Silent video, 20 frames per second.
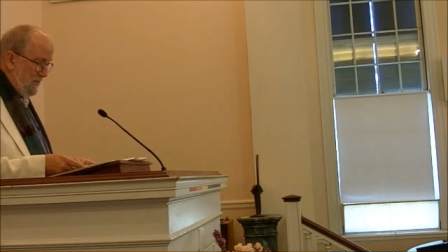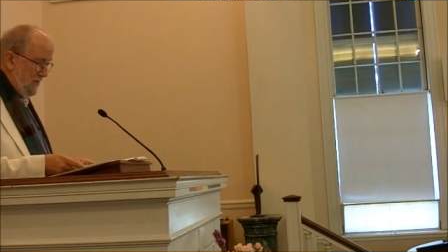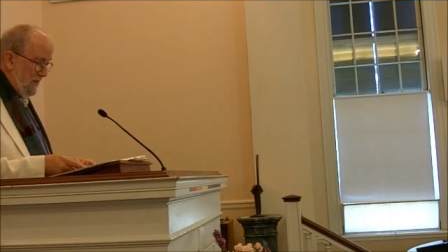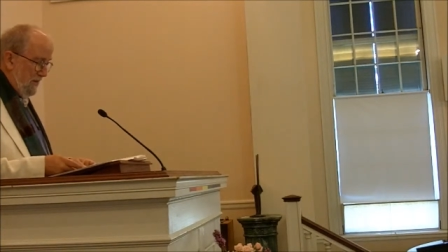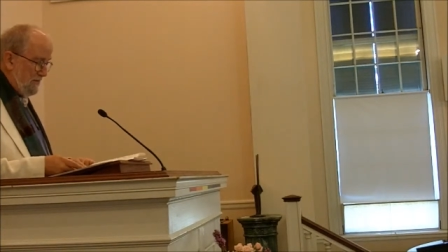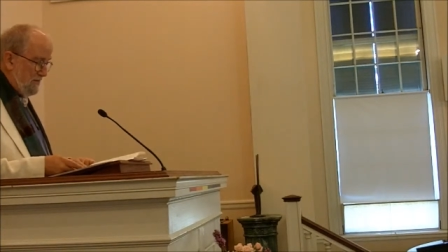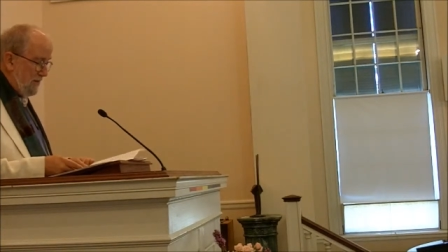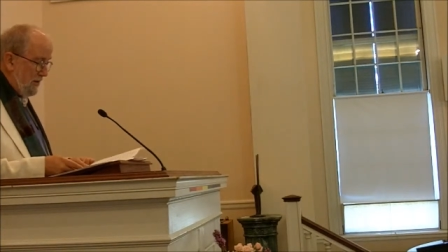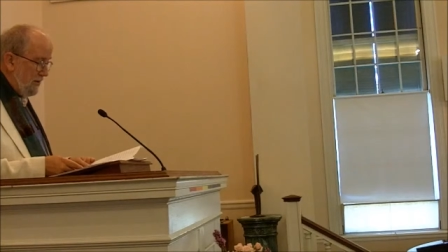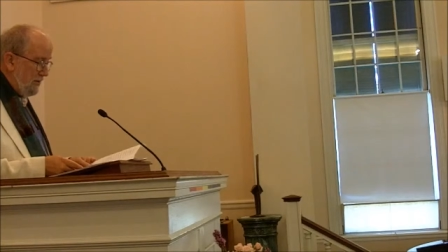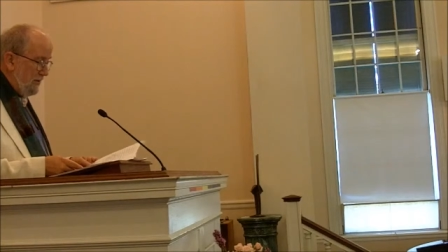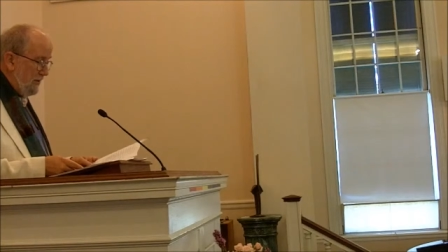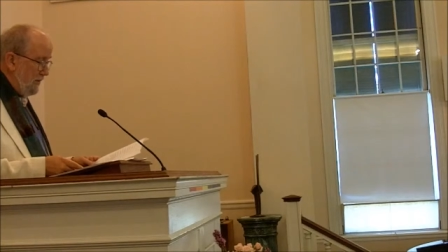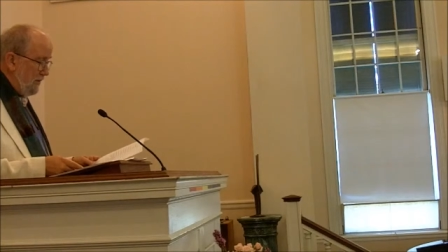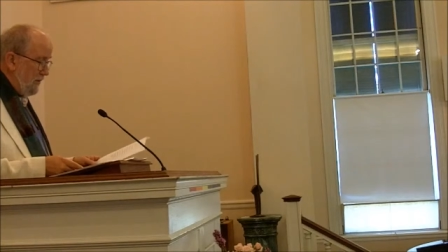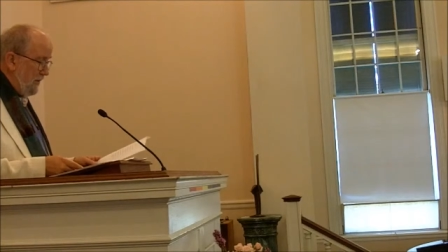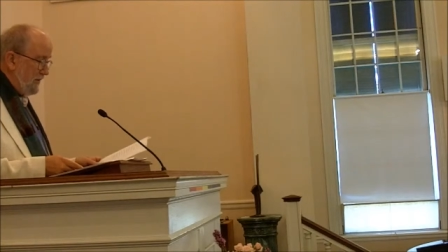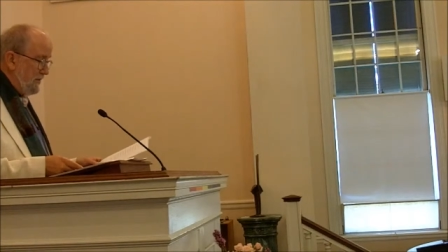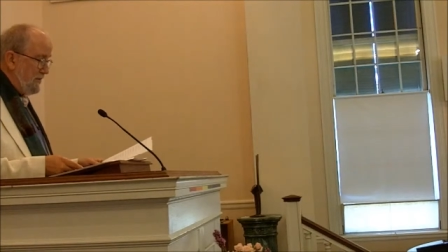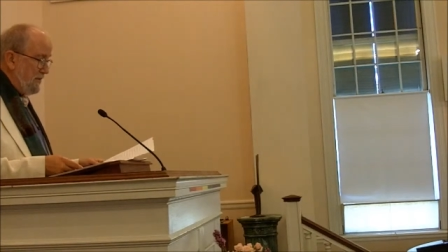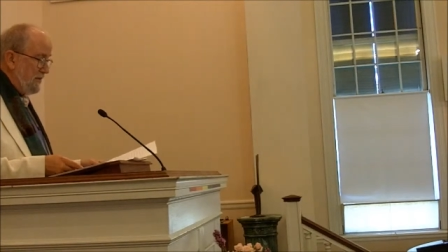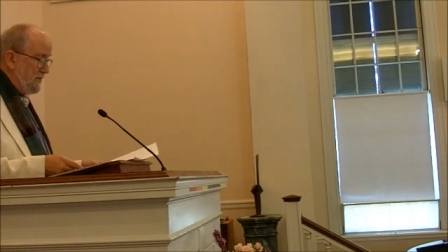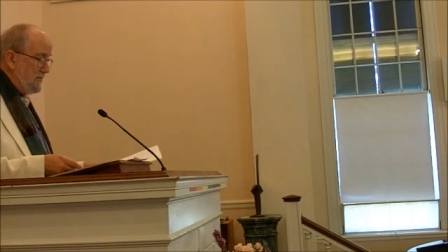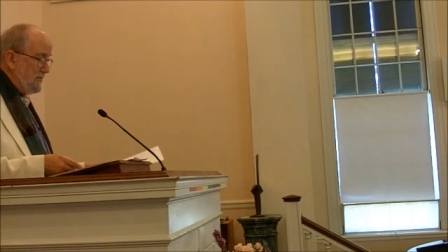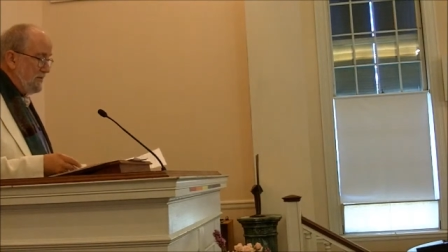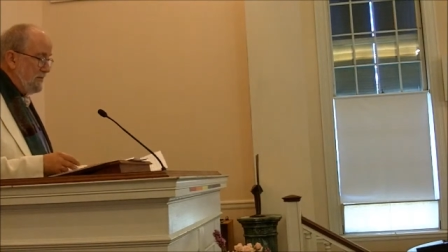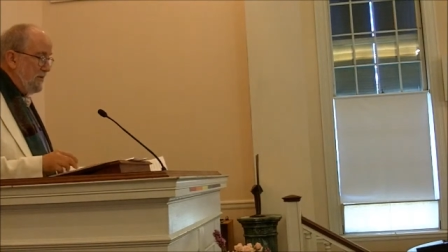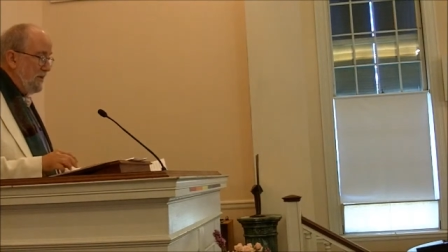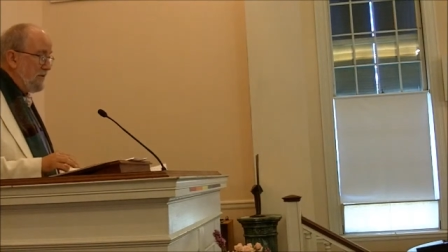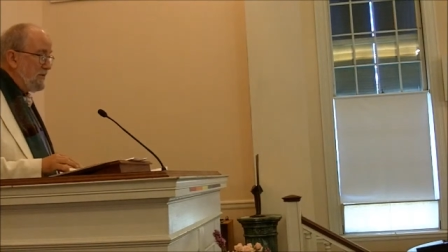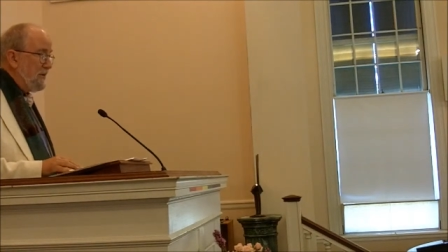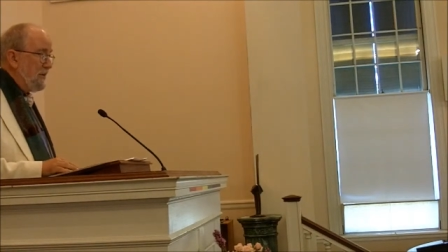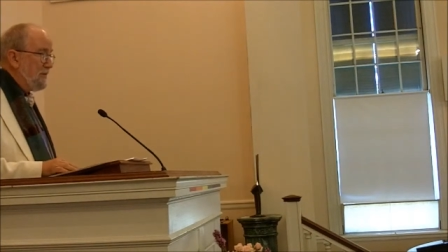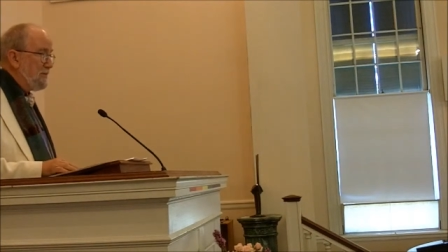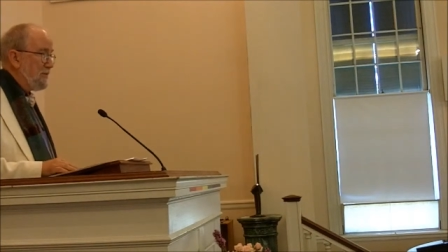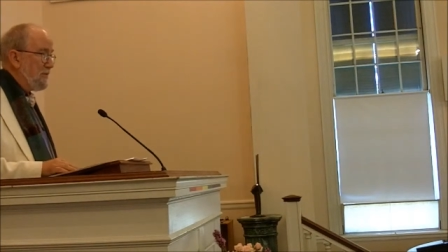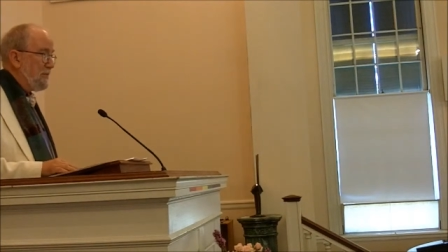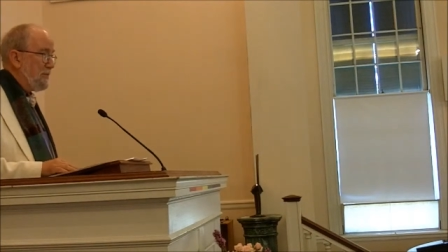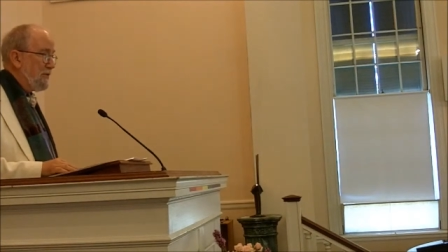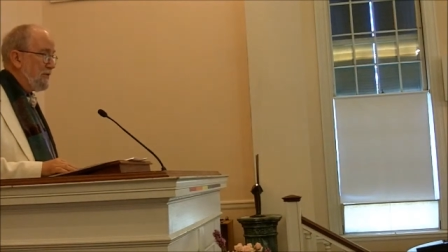as the only way to
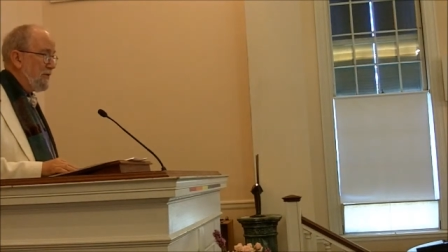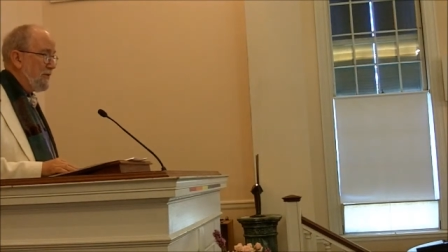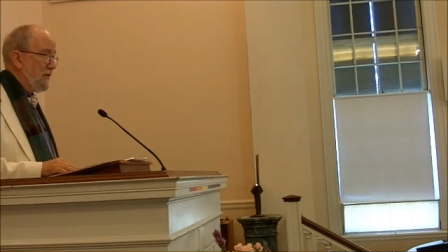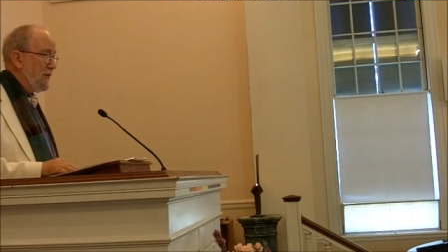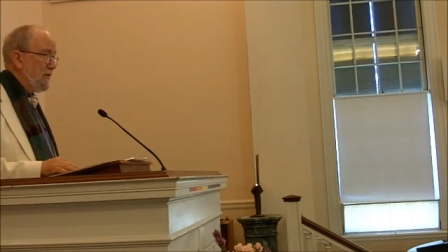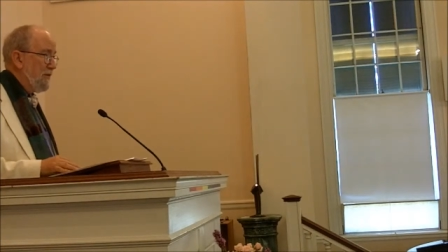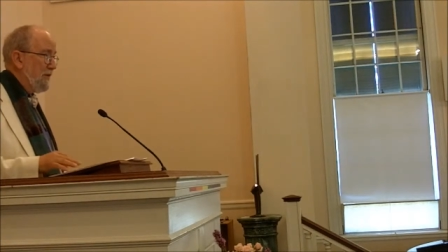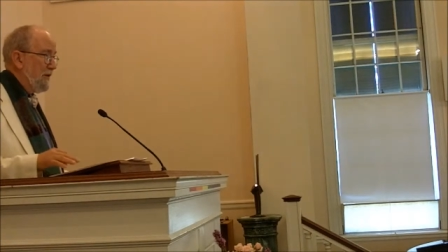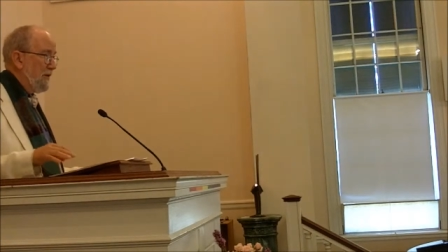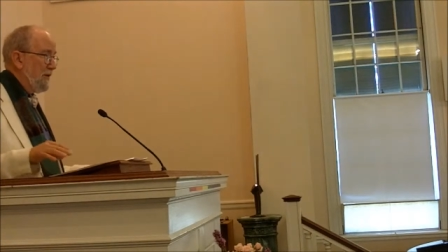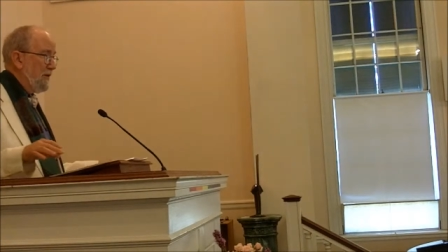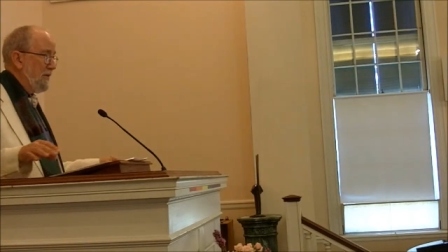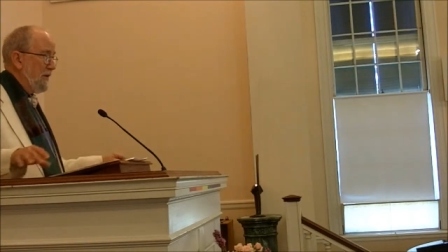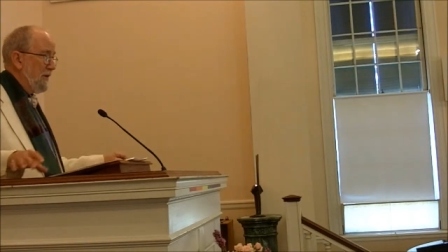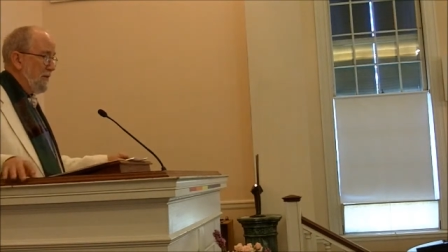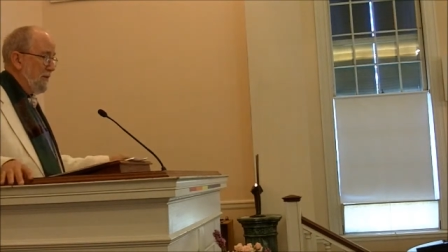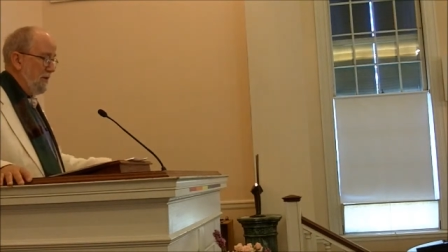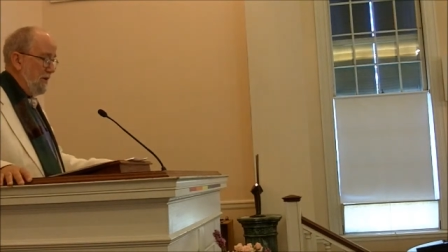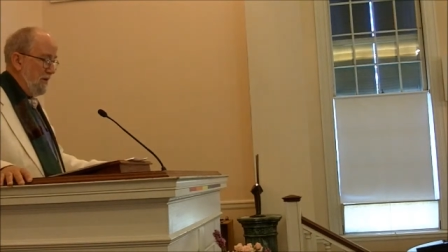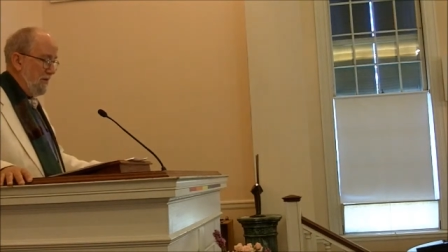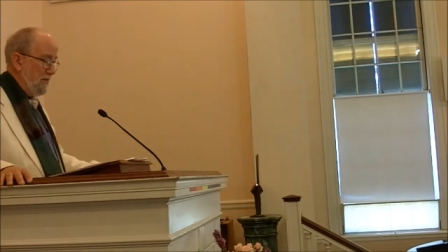attempt to preserve their way